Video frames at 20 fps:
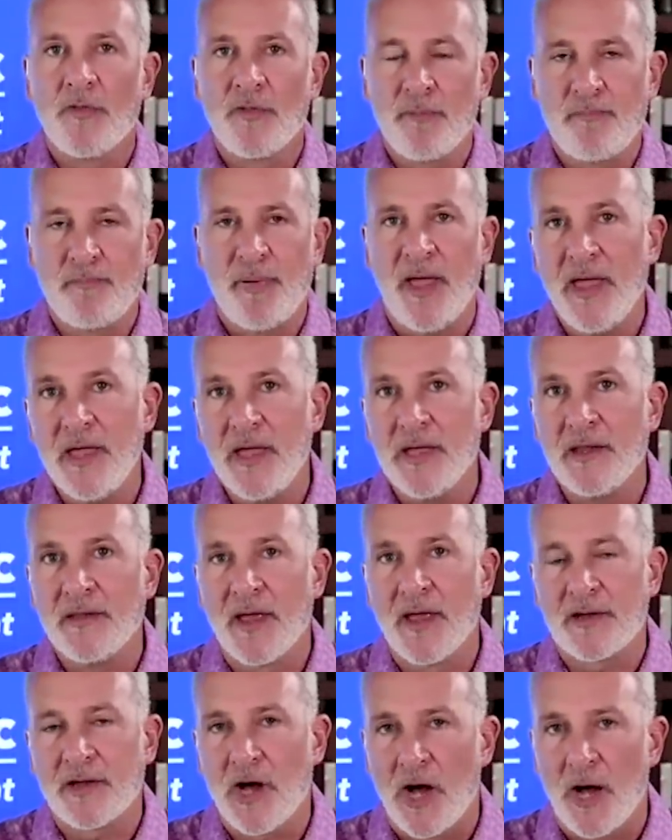the pain
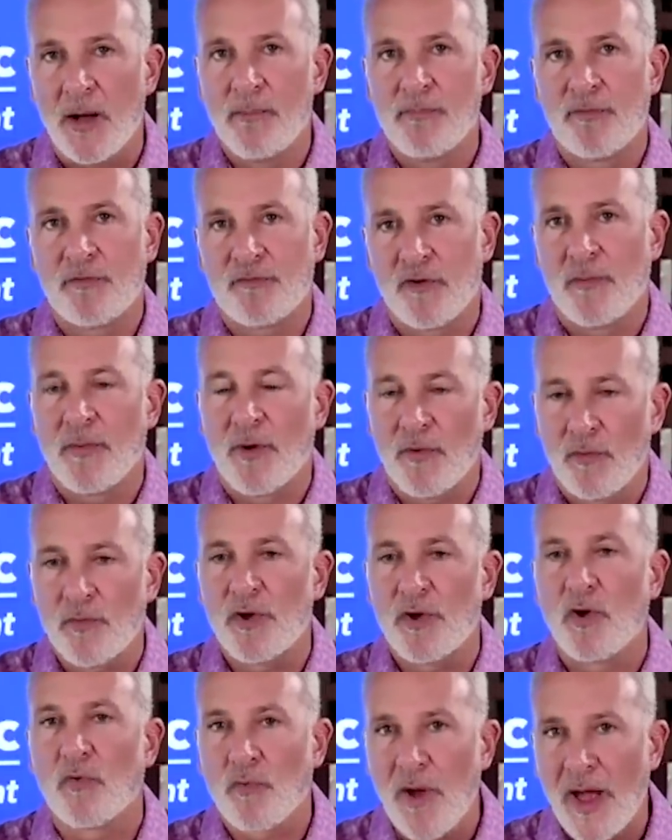that comes from a
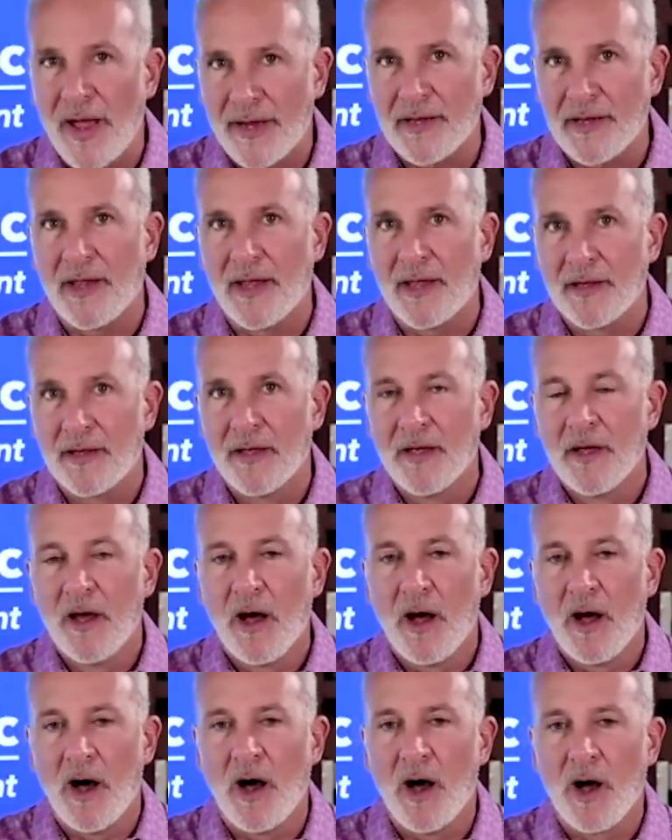real reckoning
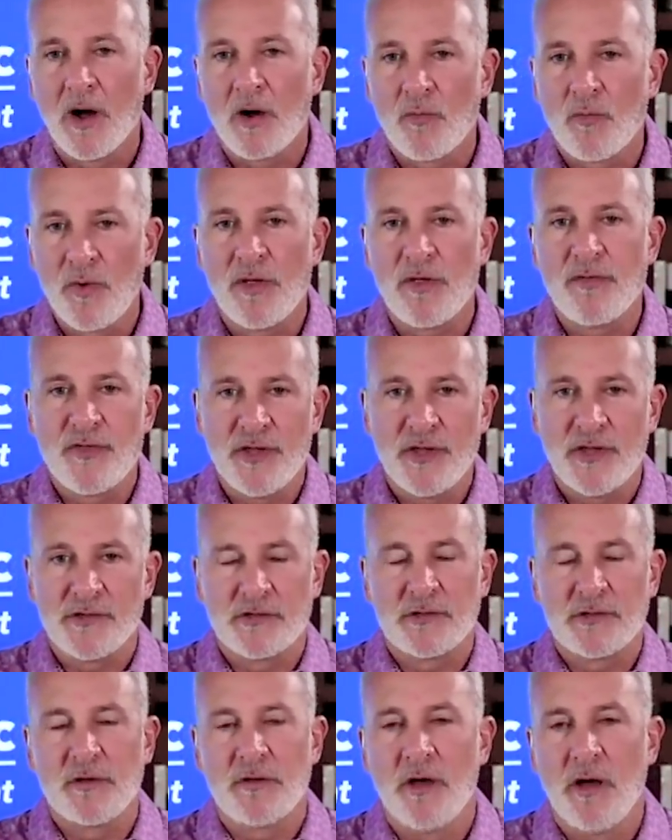with
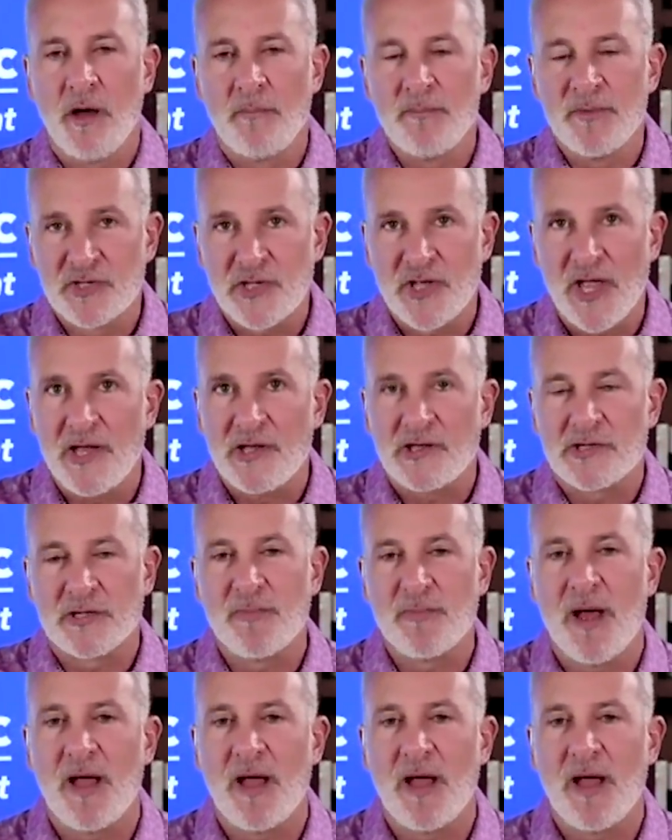these mistakes and